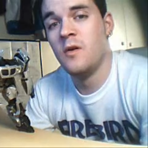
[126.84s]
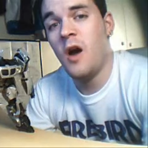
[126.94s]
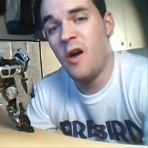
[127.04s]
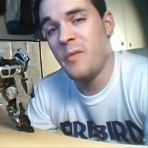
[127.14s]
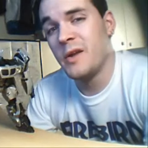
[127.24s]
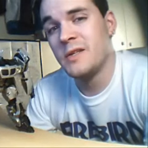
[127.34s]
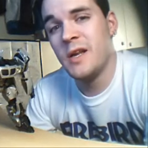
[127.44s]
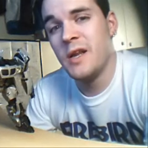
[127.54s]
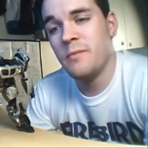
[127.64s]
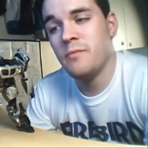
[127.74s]
I've been
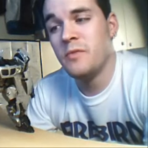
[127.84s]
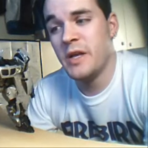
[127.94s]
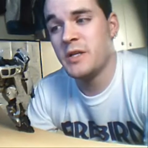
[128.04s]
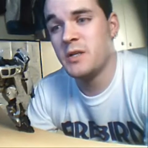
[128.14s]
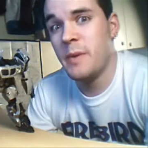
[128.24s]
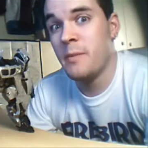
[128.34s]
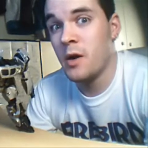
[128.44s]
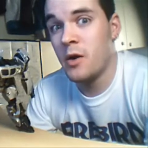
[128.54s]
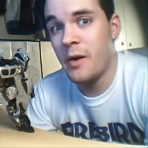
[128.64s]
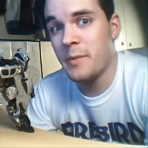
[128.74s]
Exillion, this has been my
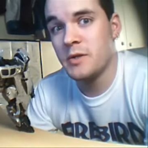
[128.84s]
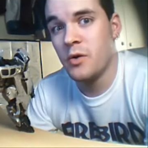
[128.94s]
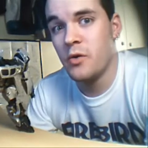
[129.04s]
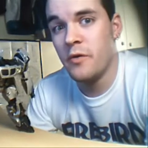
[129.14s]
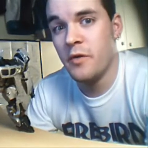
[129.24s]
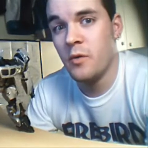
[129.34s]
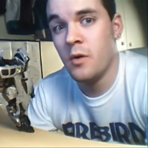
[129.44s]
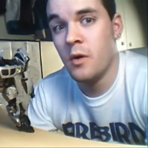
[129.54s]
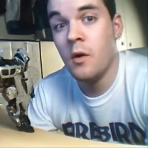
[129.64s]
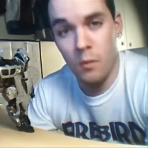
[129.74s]
Crappiest toy review.
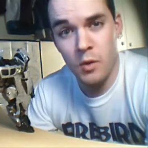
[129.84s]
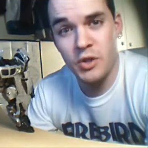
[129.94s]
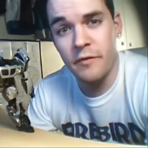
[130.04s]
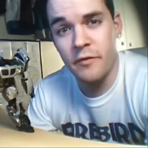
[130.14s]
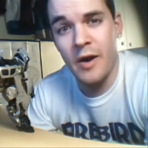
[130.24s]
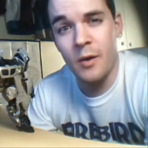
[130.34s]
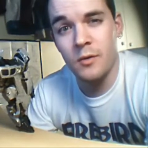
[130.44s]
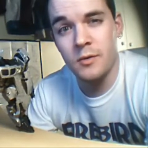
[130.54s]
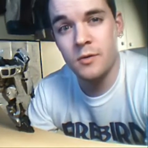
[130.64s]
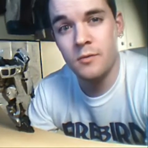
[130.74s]
Watch out for
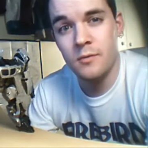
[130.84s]
owls.